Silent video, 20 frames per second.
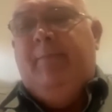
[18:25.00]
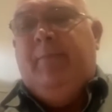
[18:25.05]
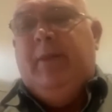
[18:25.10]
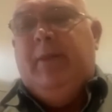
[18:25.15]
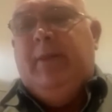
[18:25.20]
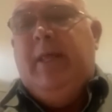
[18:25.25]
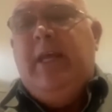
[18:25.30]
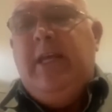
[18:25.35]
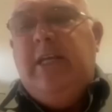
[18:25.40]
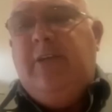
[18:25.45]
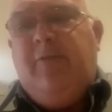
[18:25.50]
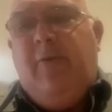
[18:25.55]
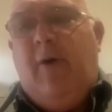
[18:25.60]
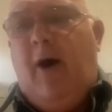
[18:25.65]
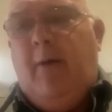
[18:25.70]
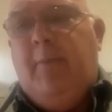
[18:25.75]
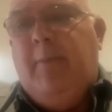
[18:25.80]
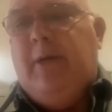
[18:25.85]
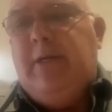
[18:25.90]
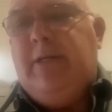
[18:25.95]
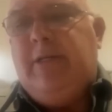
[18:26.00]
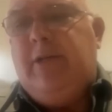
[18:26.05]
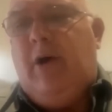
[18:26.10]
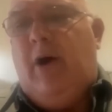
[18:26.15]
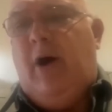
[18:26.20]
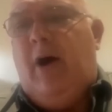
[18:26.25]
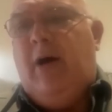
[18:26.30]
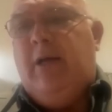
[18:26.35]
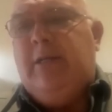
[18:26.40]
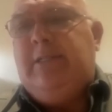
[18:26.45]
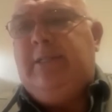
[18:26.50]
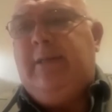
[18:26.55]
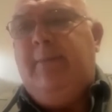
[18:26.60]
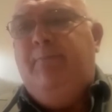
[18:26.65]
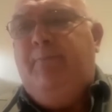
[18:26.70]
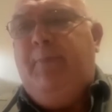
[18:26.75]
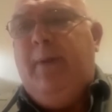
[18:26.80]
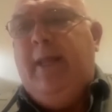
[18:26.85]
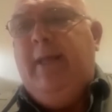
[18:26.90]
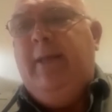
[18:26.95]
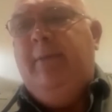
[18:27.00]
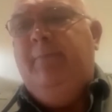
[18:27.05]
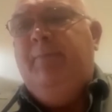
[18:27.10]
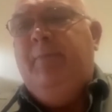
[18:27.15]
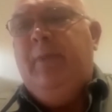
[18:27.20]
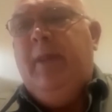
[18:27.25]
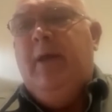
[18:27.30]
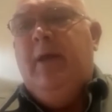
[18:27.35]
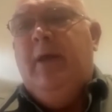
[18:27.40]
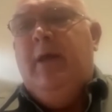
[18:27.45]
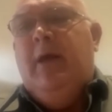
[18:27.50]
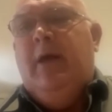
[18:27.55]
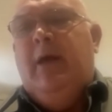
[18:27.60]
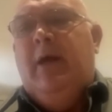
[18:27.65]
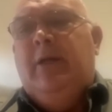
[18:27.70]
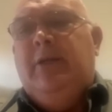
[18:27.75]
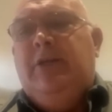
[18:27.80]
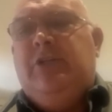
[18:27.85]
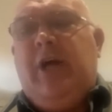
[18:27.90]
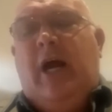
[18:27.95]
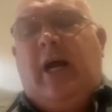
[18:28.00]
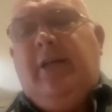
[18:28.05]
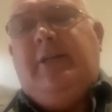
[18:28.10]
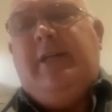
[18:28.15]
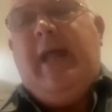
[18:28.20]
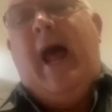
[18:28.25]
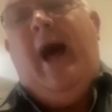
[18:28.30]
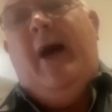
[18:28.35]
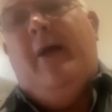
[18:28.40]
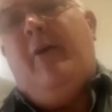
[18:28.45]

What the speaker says: these farmers are simply chucked out